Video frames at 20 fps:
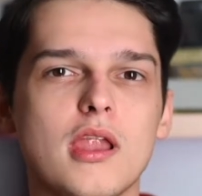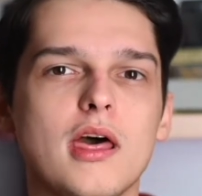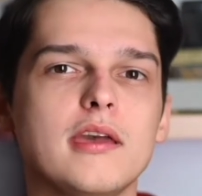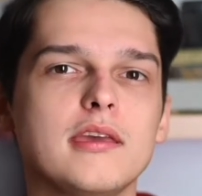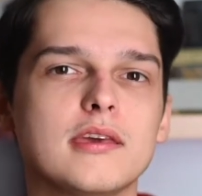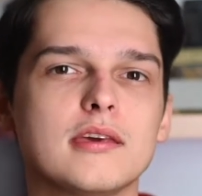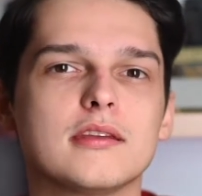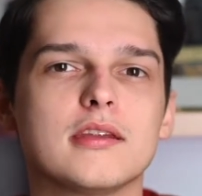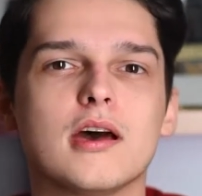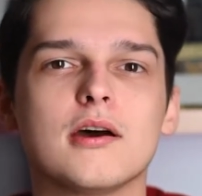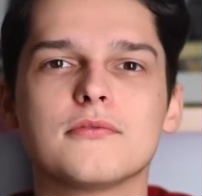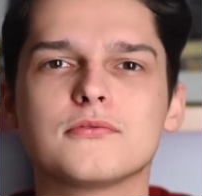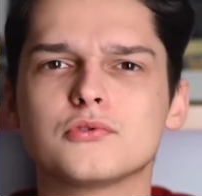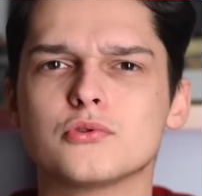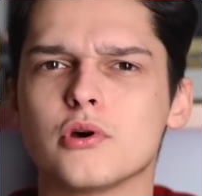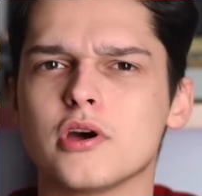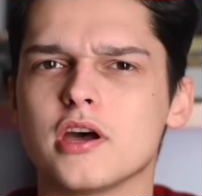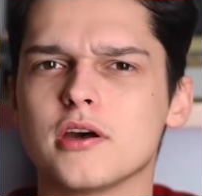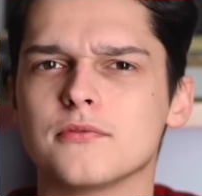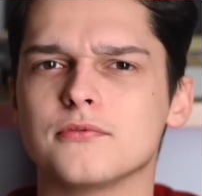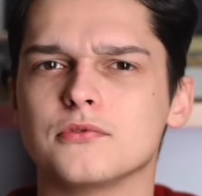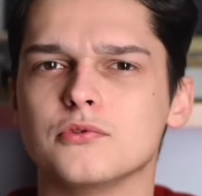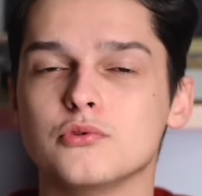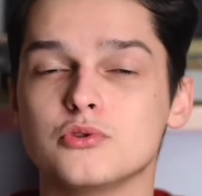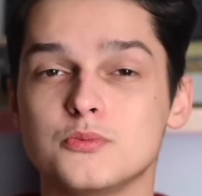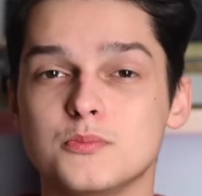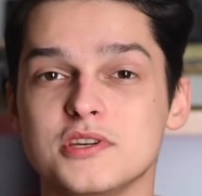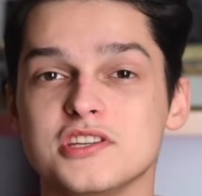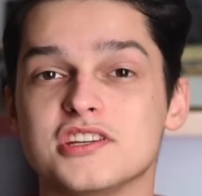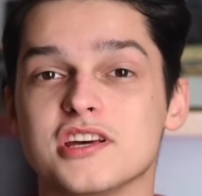you are lucky enough to have
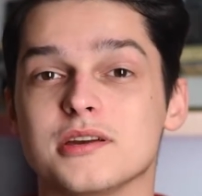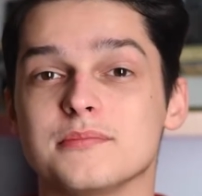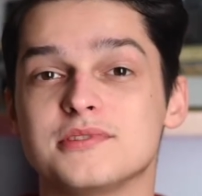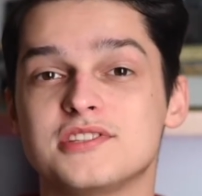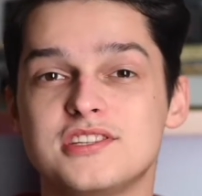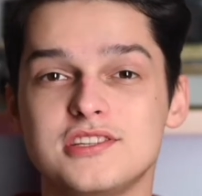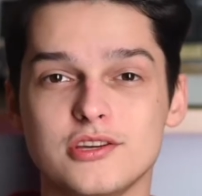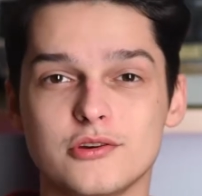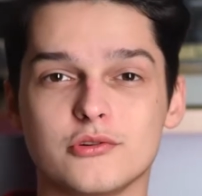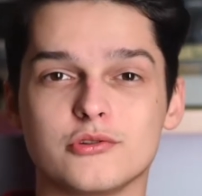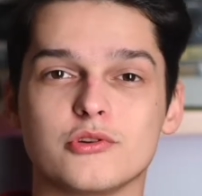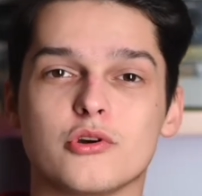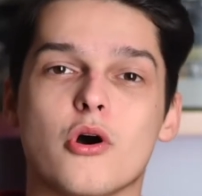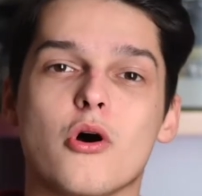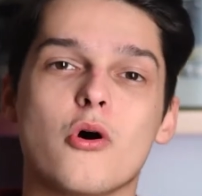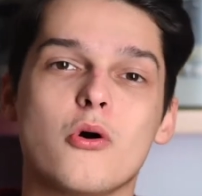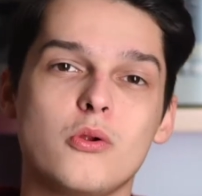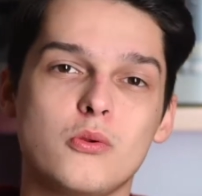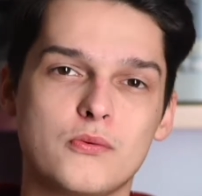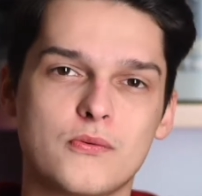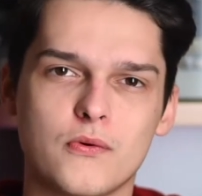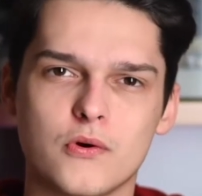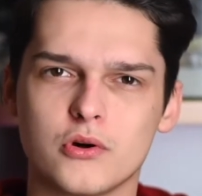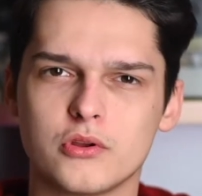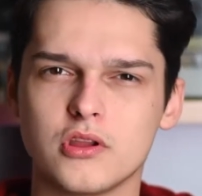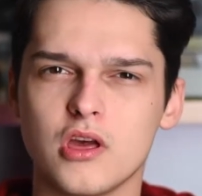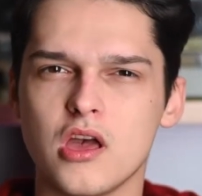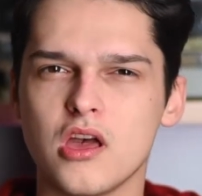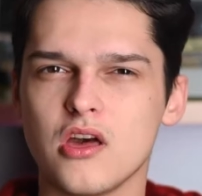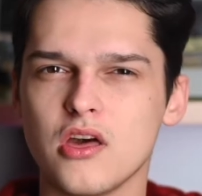USB Type-C on your old
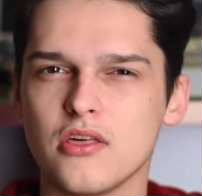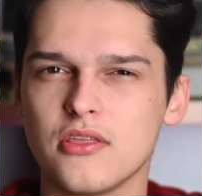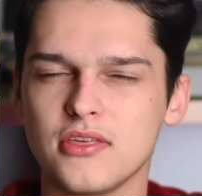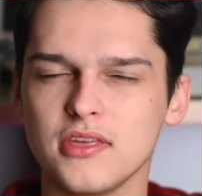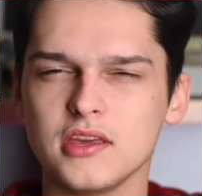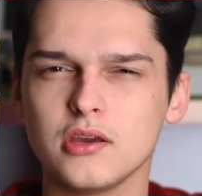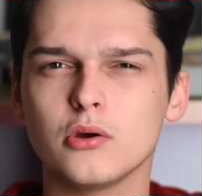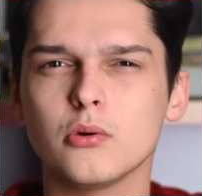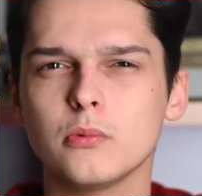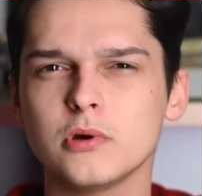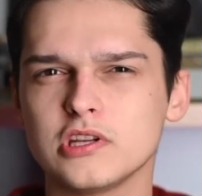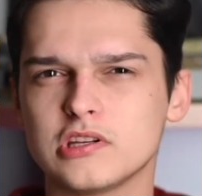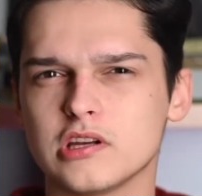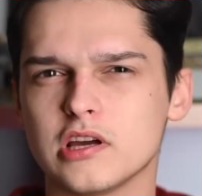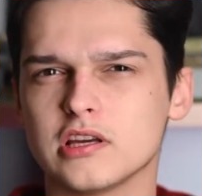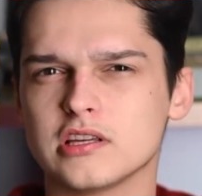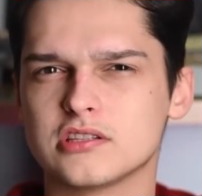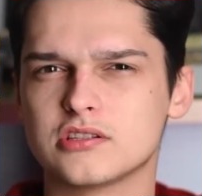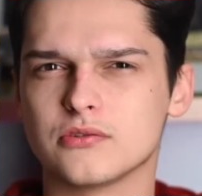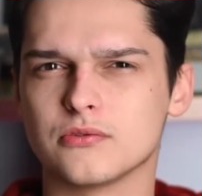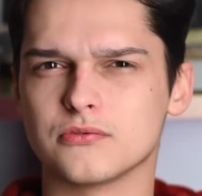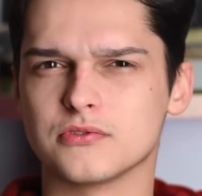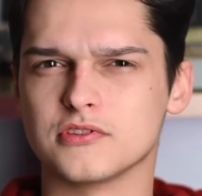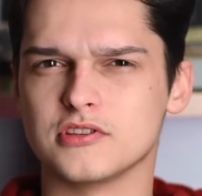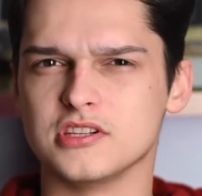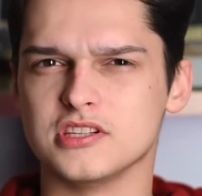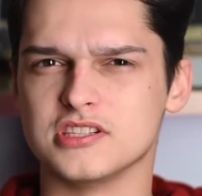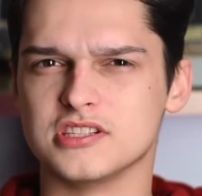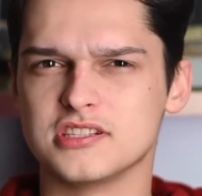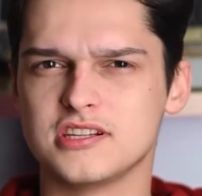phone, think of it as
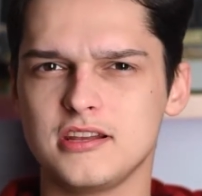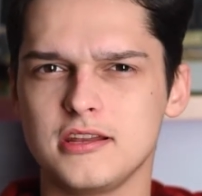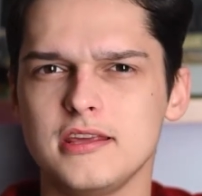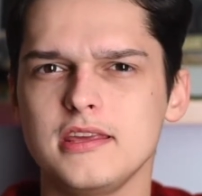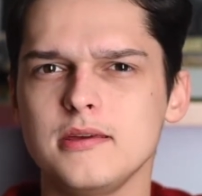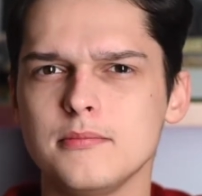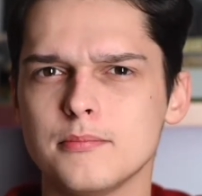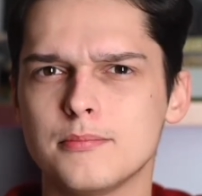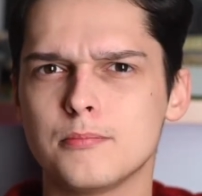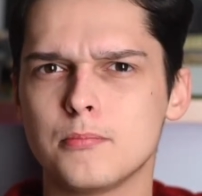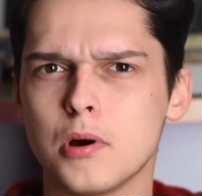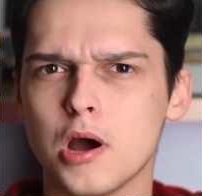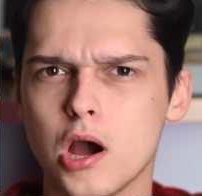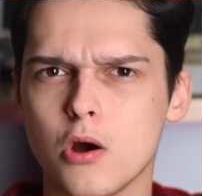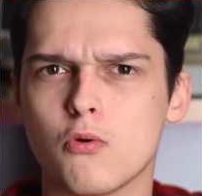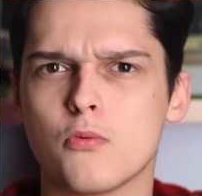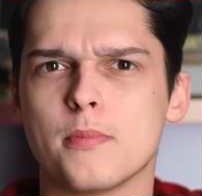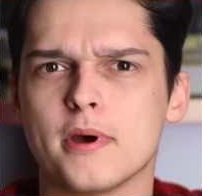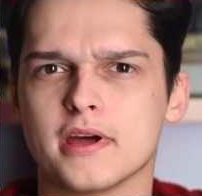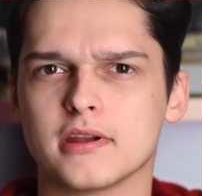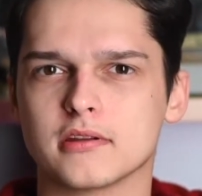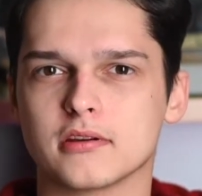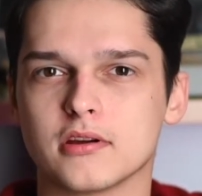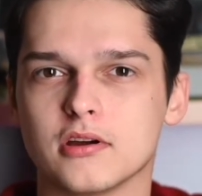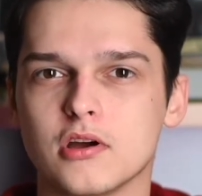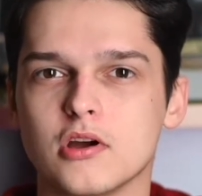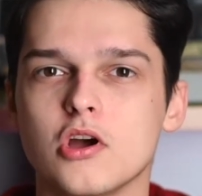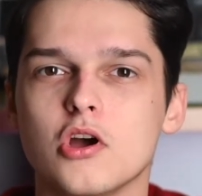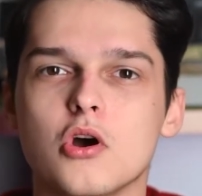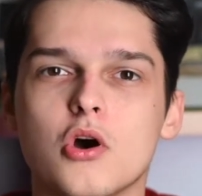of the slim power
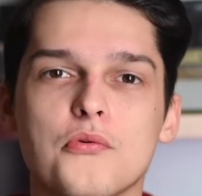bank.